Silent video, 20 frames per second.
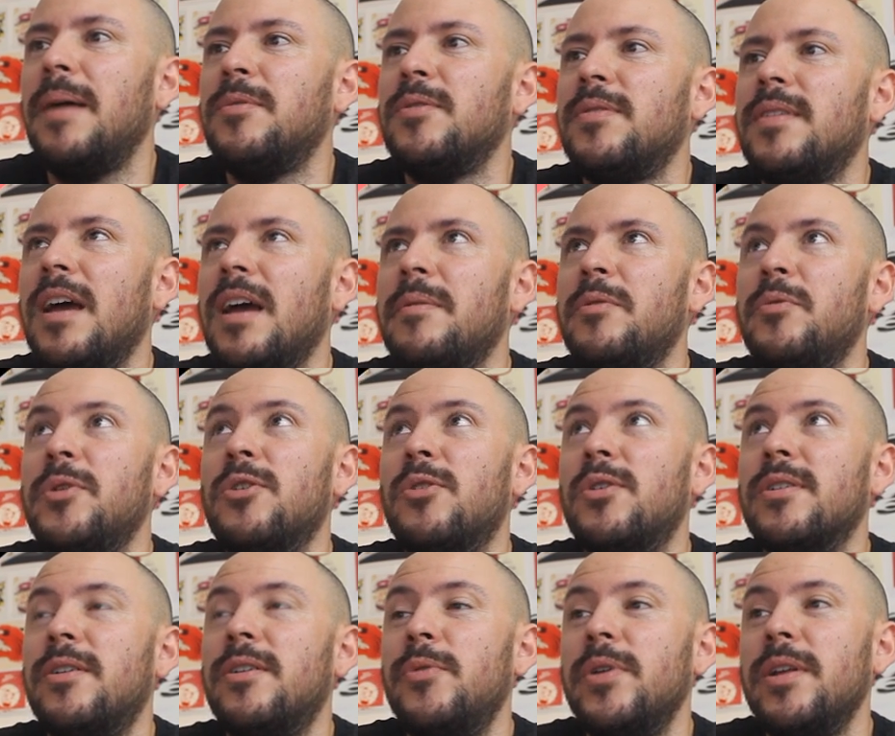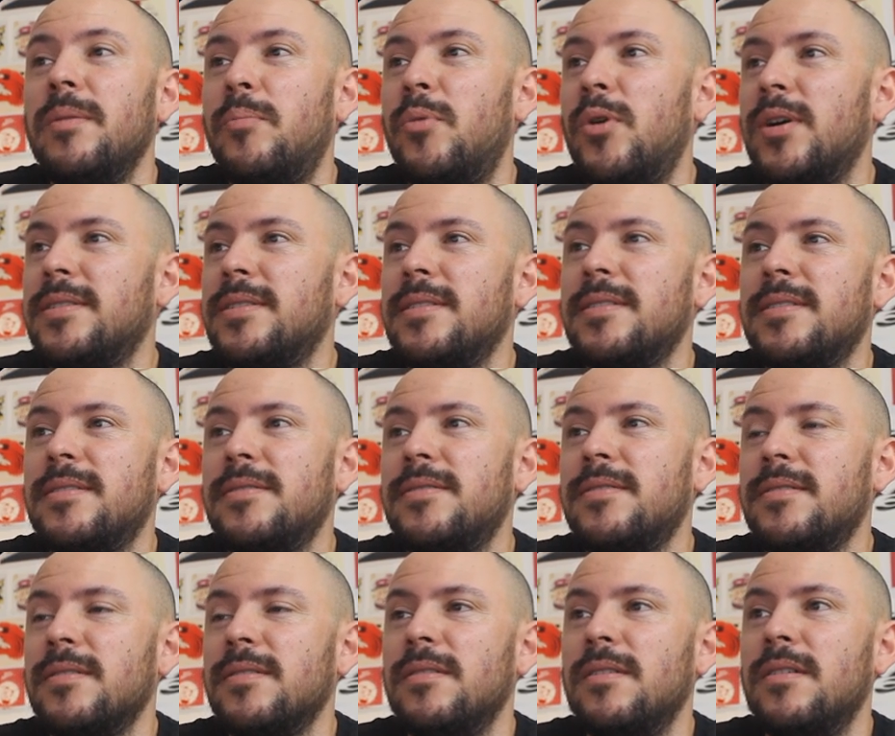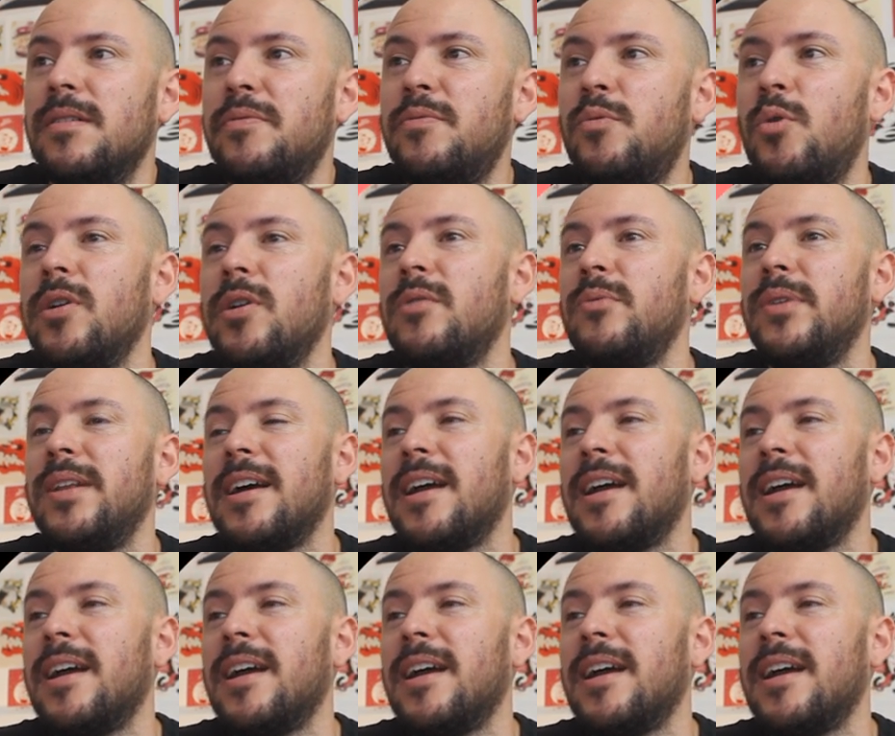to time and record a real process of working with a